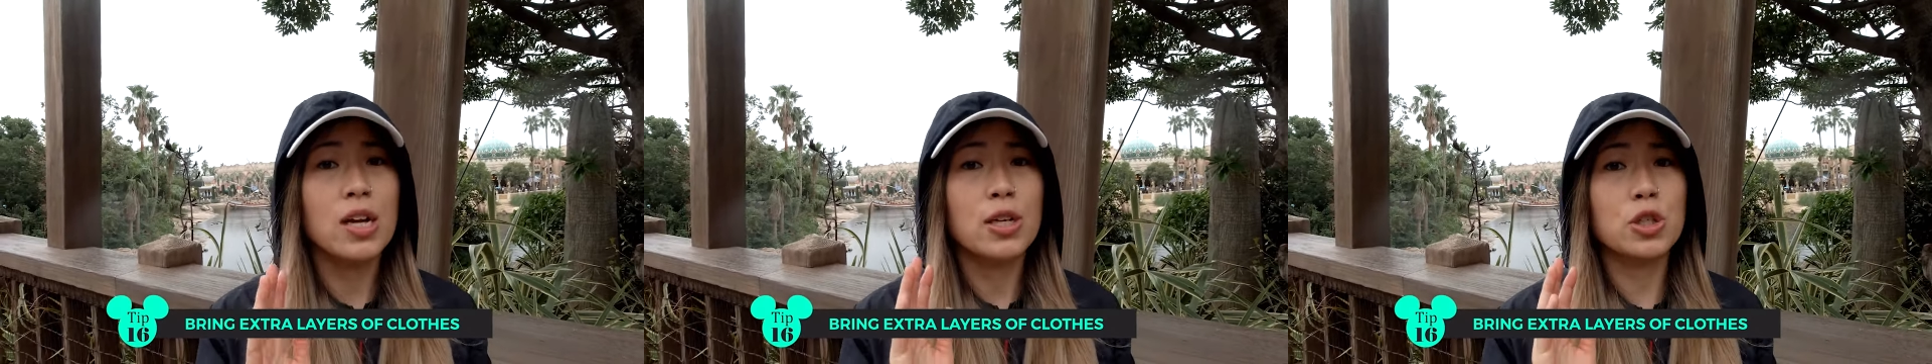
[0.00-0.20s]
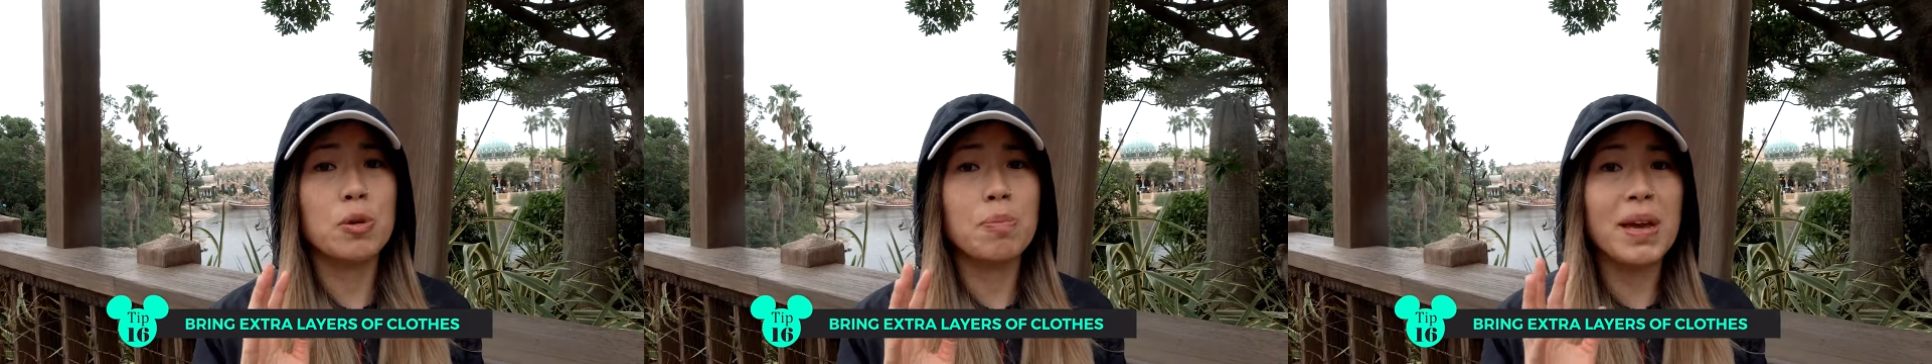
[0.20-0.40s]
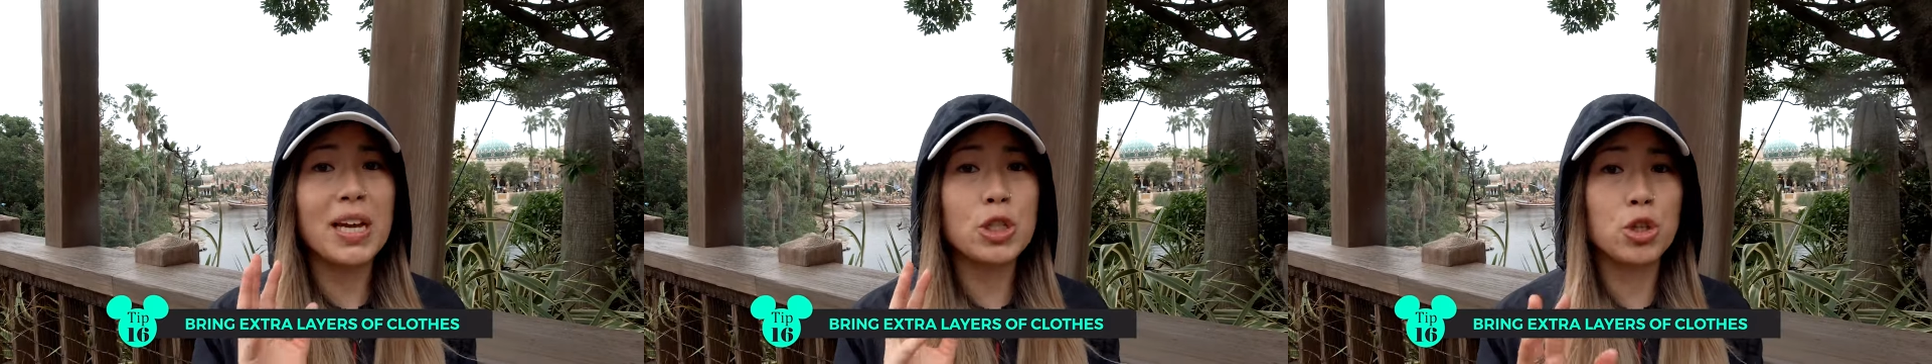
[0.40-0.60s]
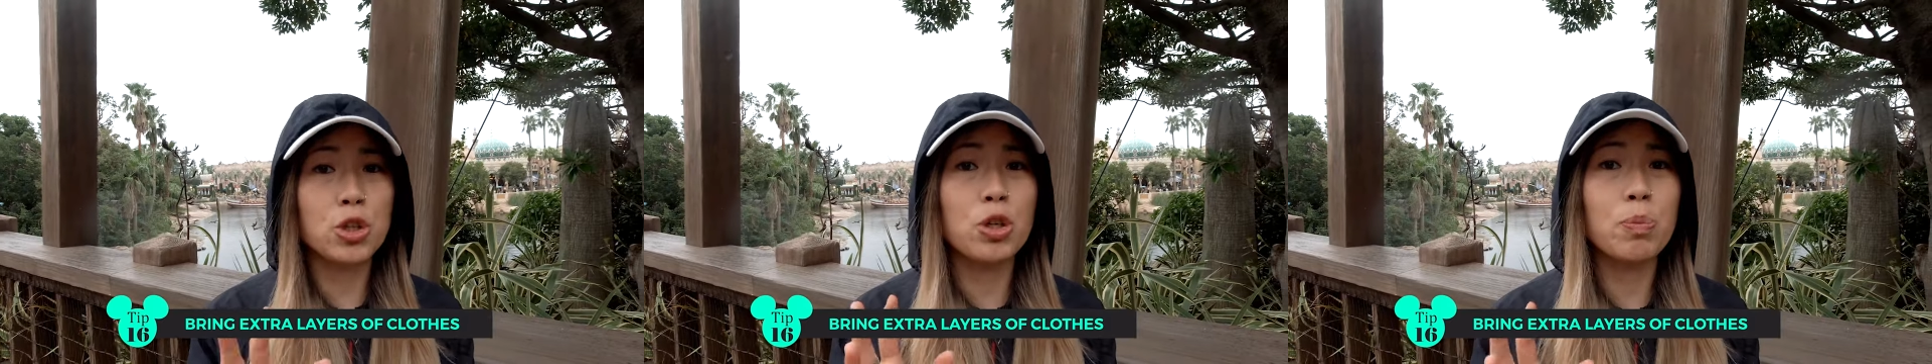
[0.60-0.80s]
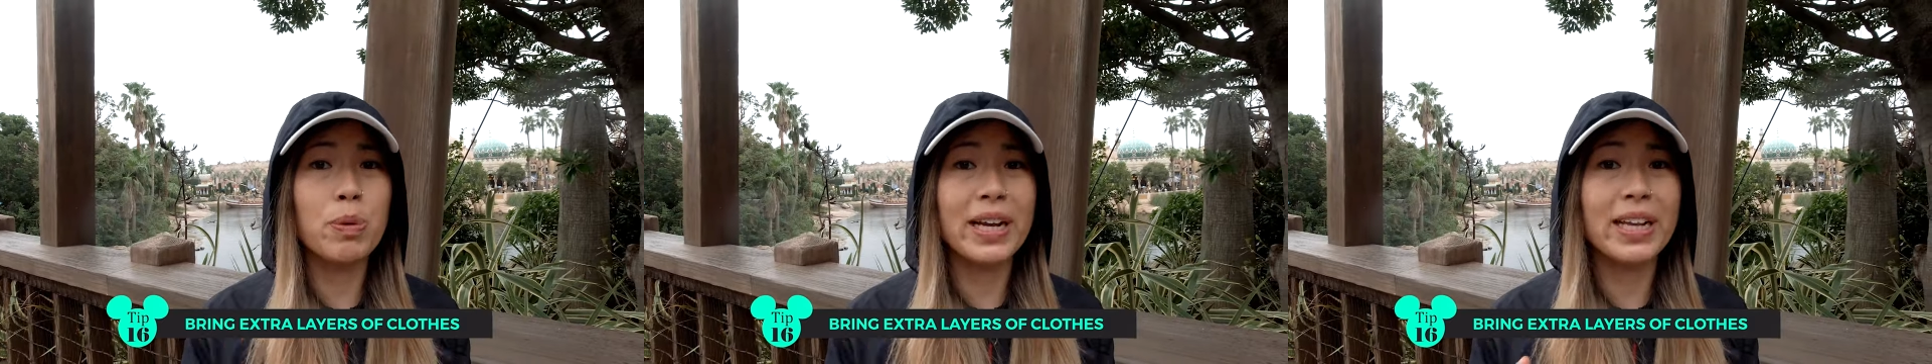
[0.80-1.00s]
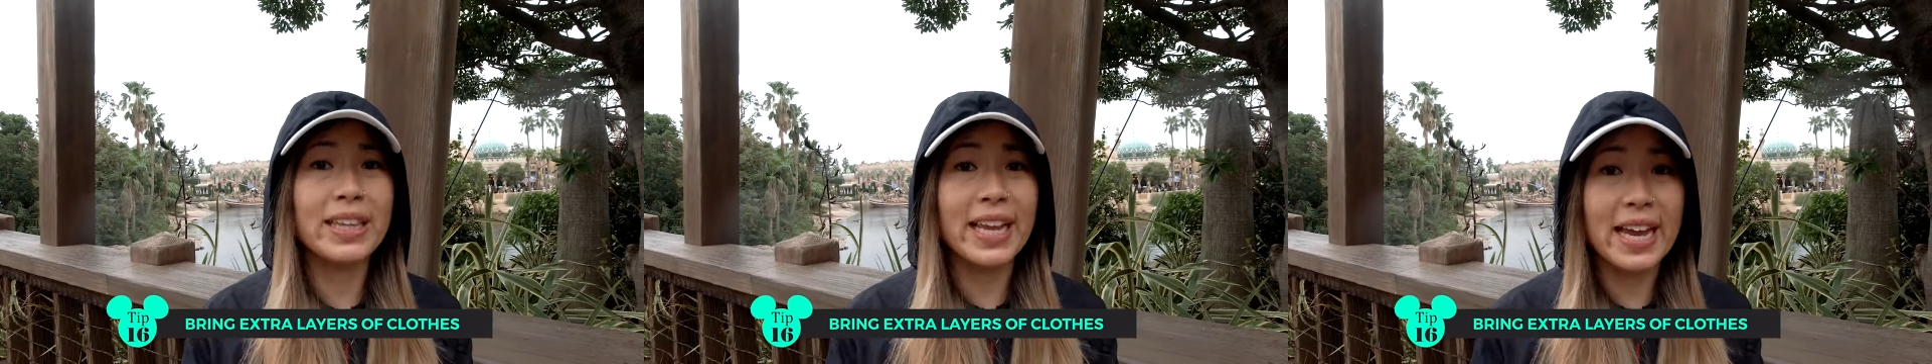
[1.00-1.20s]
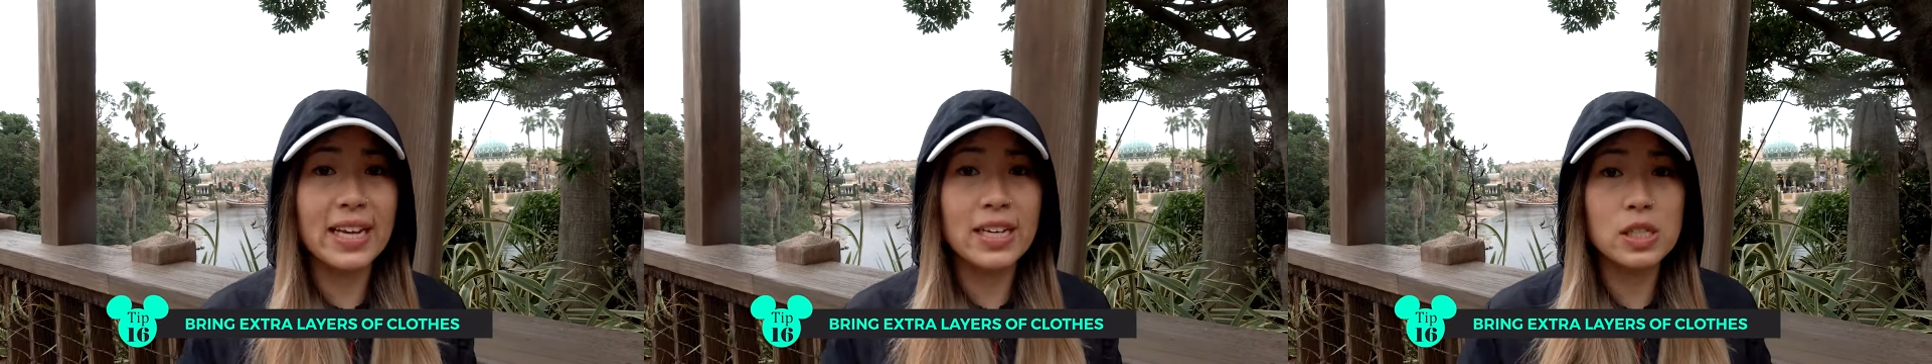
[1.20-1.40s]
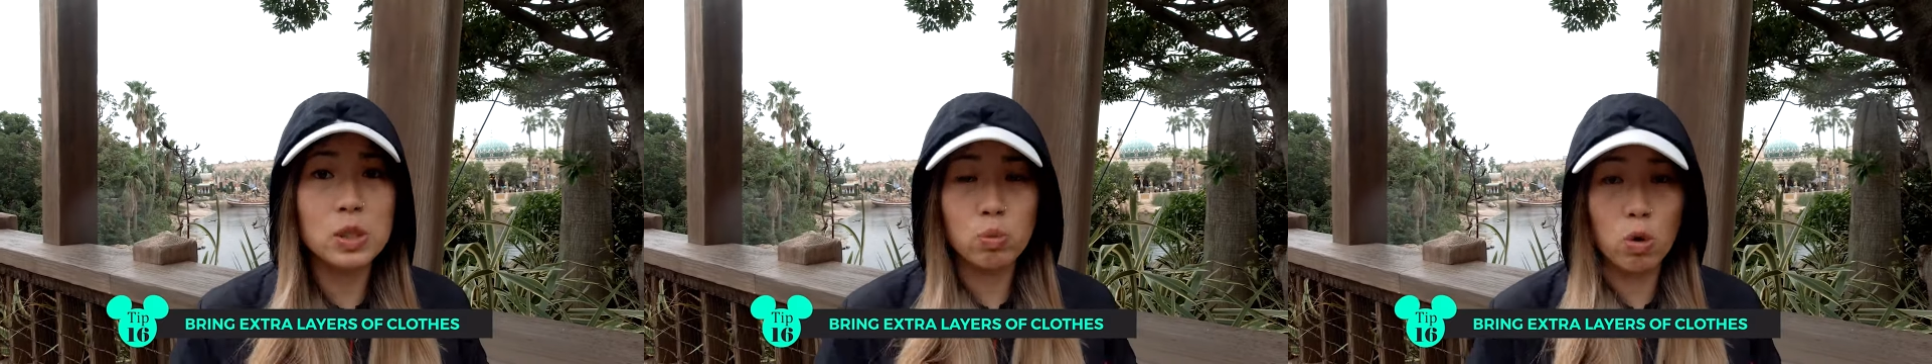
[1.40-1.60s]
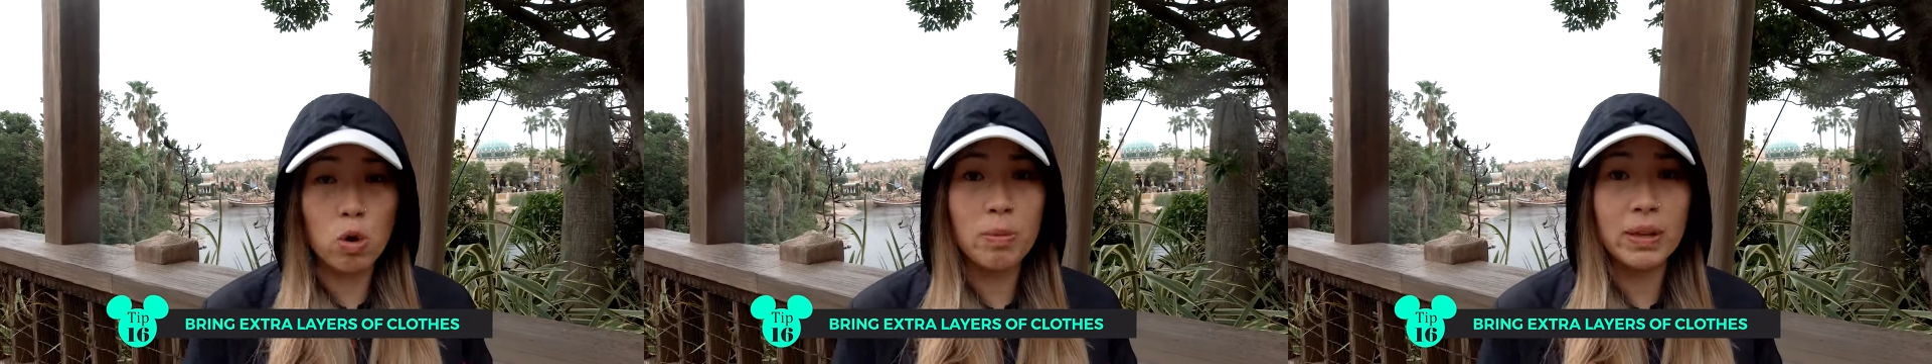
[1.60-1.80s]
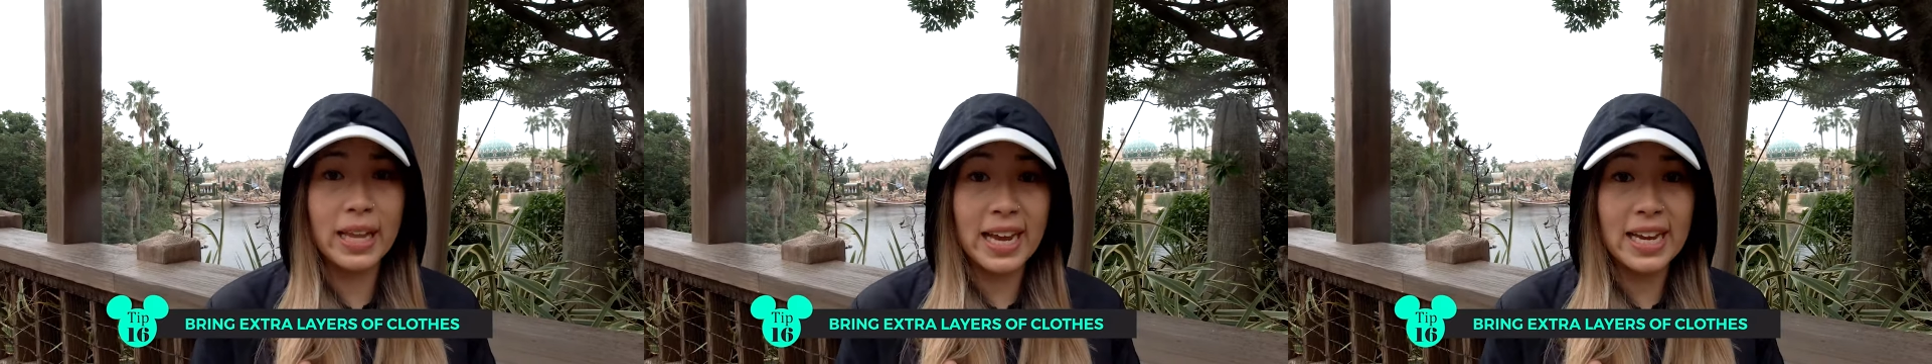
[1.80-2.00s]
So make sure you bring layers,
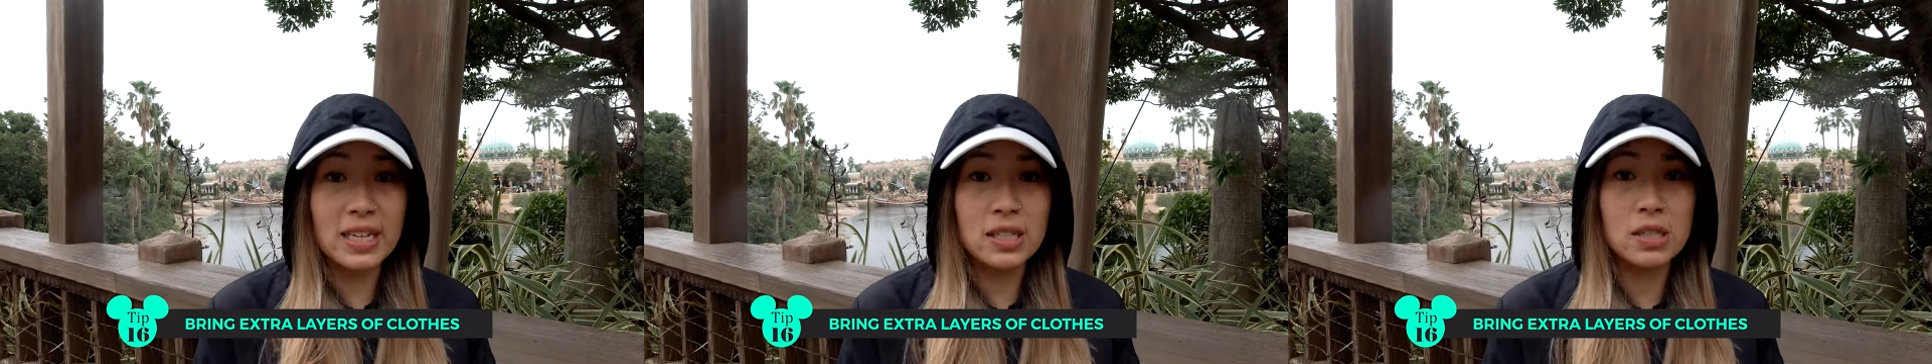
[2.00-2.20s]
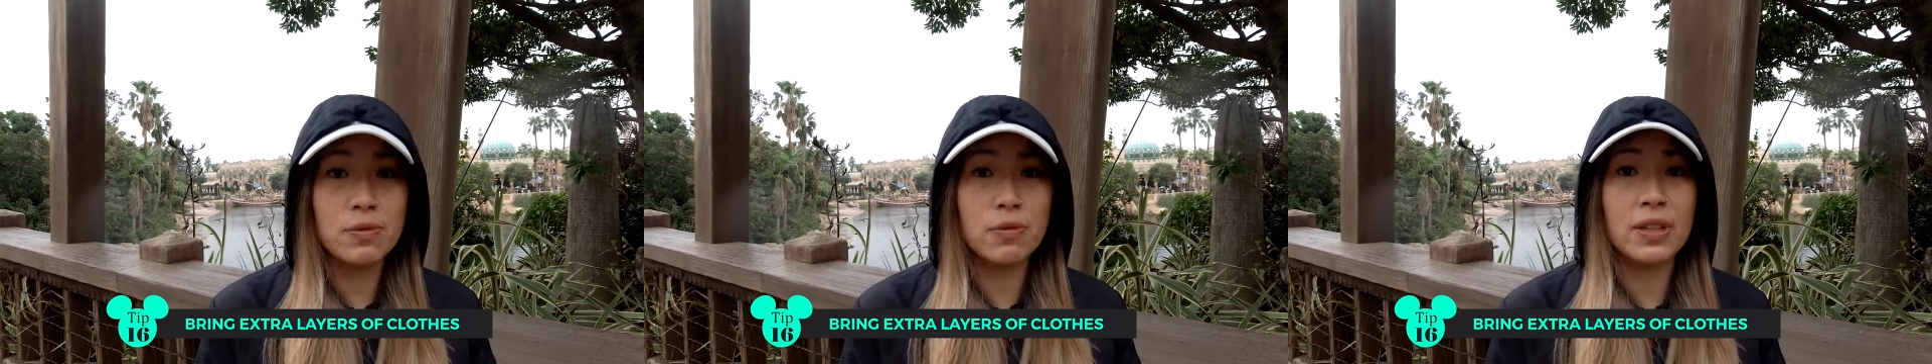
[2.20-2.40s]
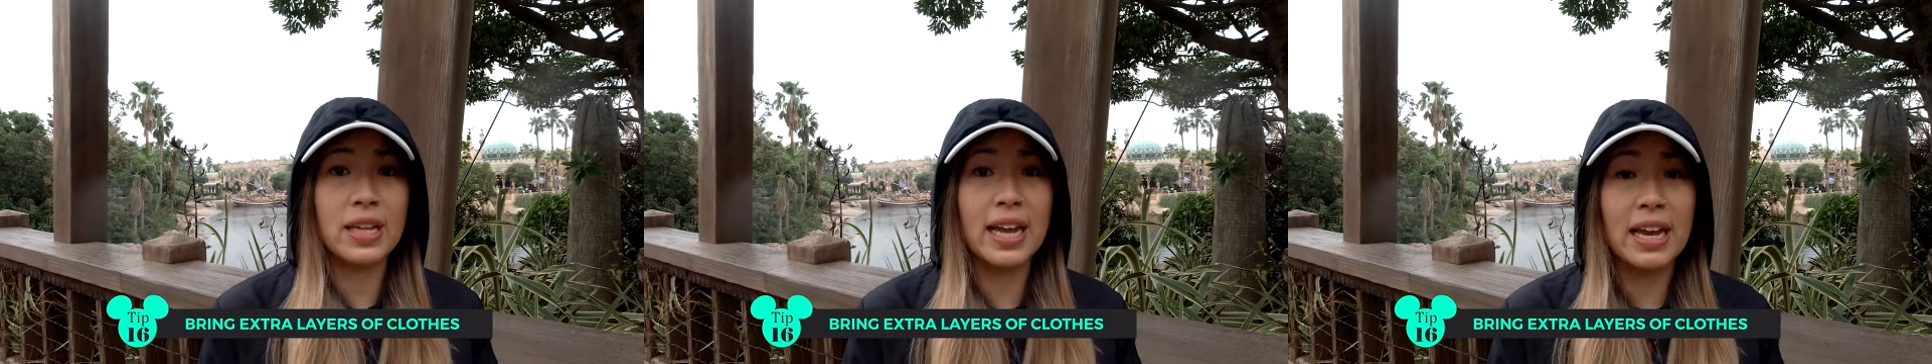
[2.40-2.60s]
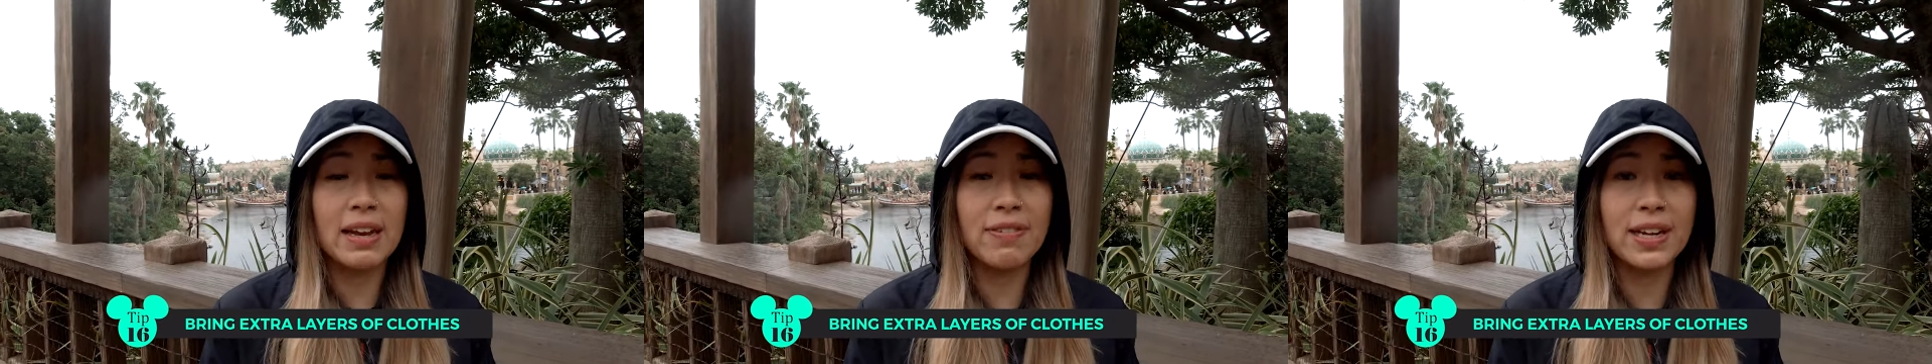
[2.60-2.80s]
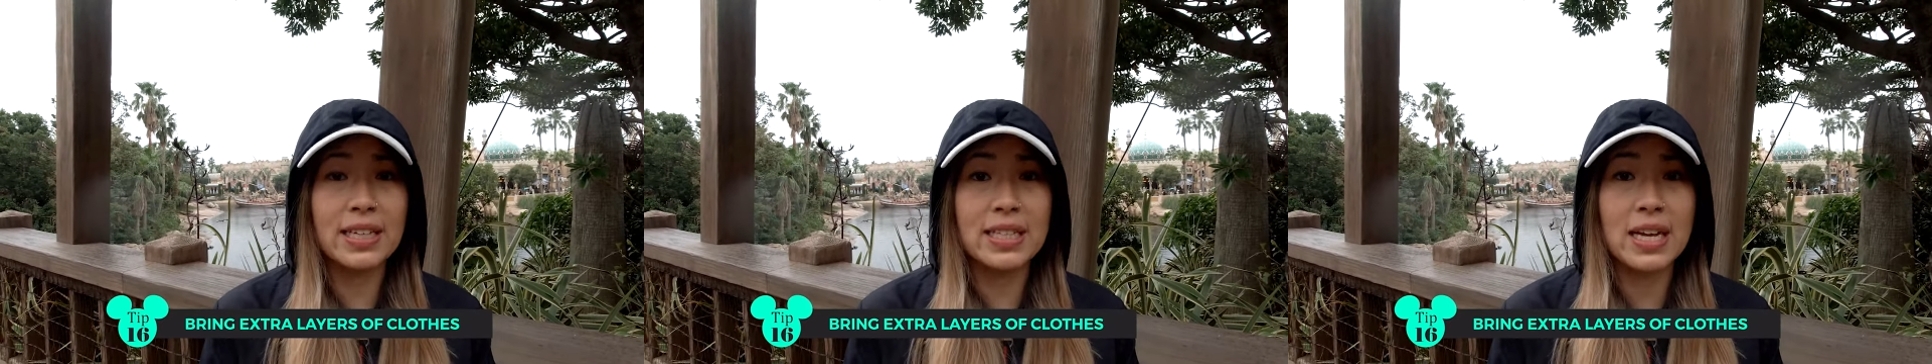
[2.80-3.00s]
warmer layers for the evening